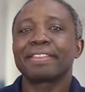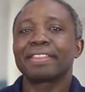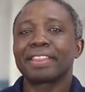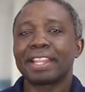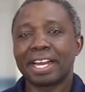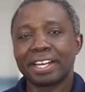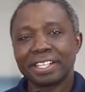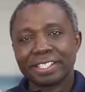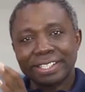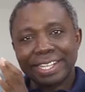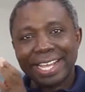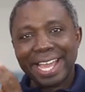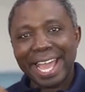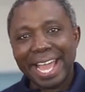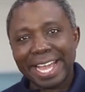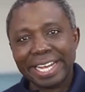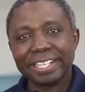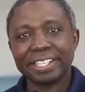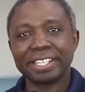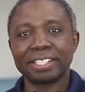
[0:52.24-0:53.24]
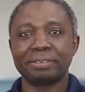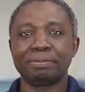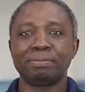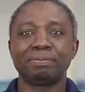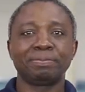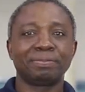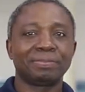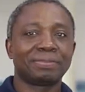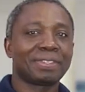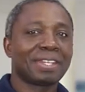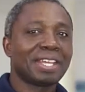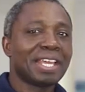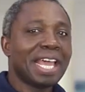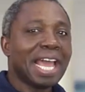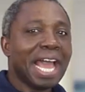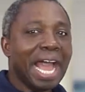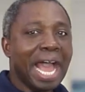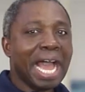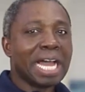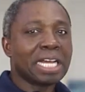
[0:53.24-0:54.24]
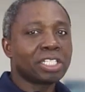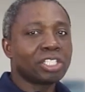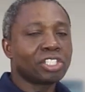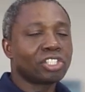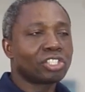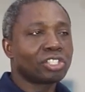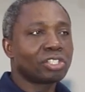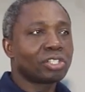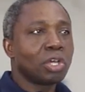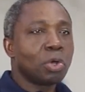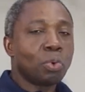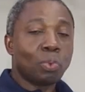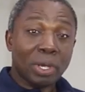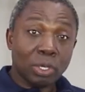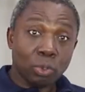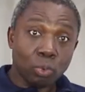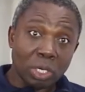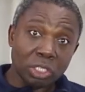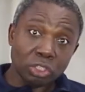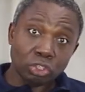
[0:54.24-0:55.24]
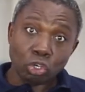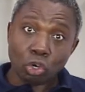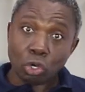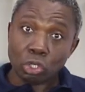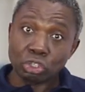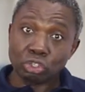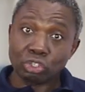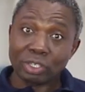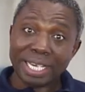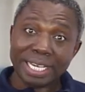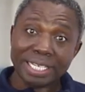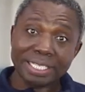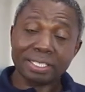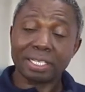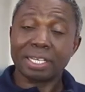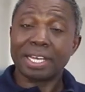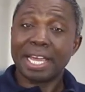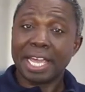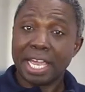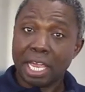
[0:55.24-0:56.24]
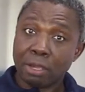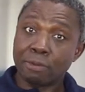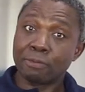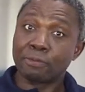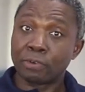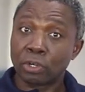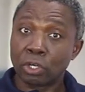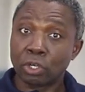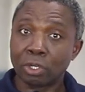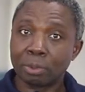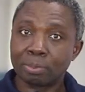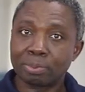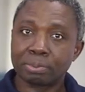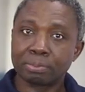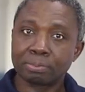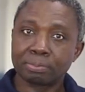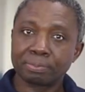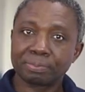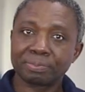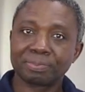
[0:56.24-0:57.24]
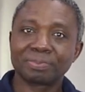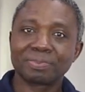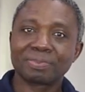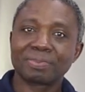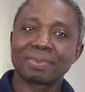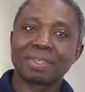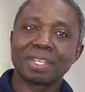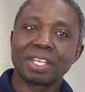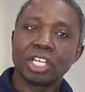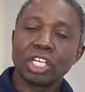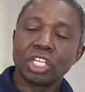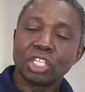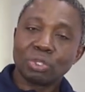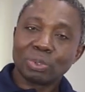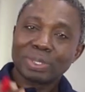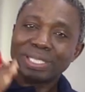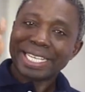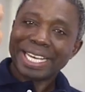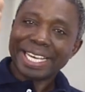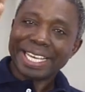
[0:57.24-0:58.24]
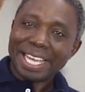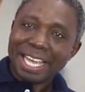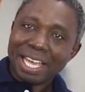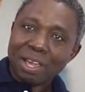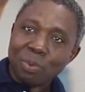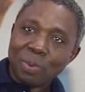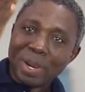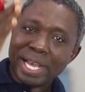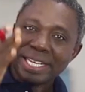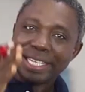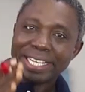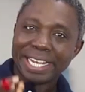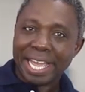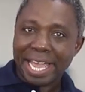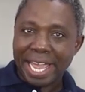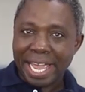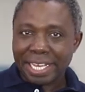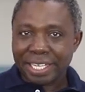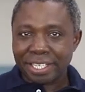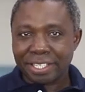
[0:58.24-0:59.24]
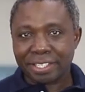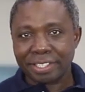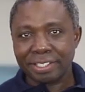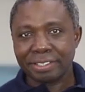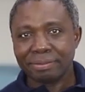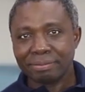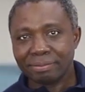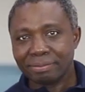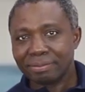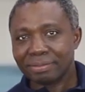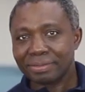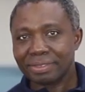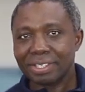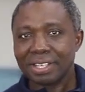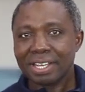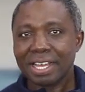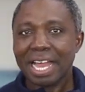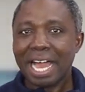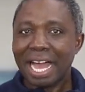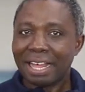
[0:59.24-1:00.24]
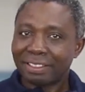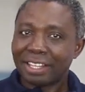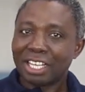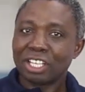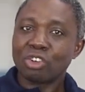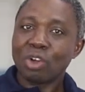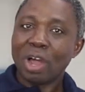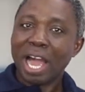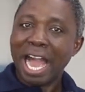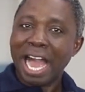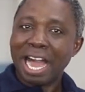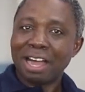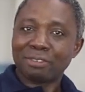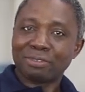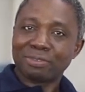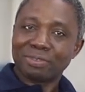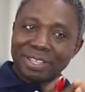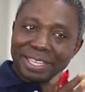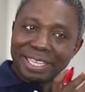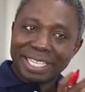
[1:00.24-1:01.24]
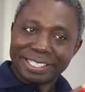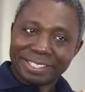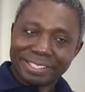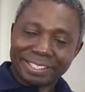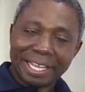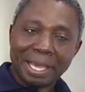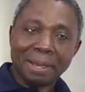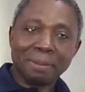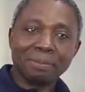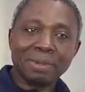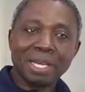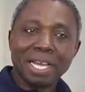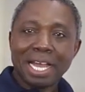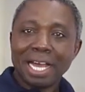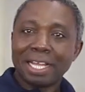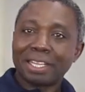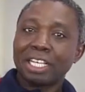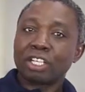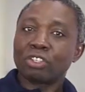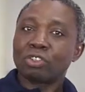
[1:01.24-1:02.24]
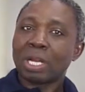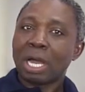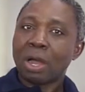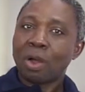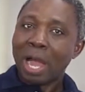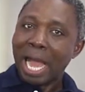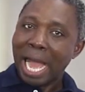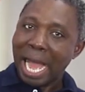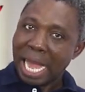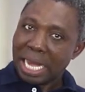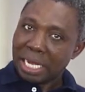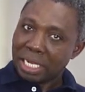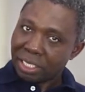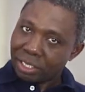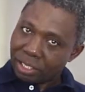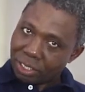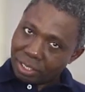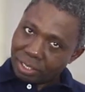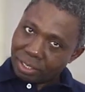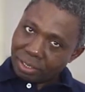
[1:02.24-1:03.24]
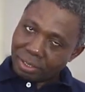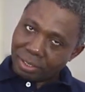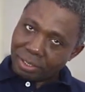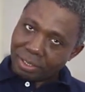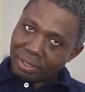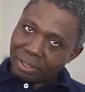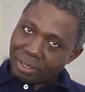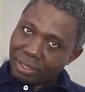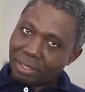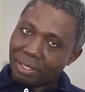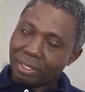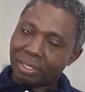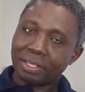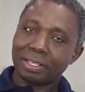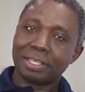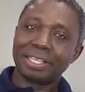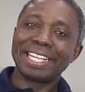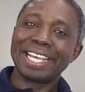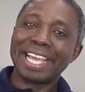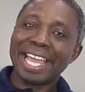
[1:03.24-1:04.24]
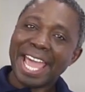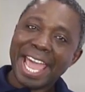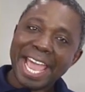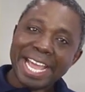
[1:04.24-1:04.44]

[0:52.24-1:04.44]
there is the ending. And when you want to conjugate a verb, you take away the ending, and then you have the stem, and then you now hang the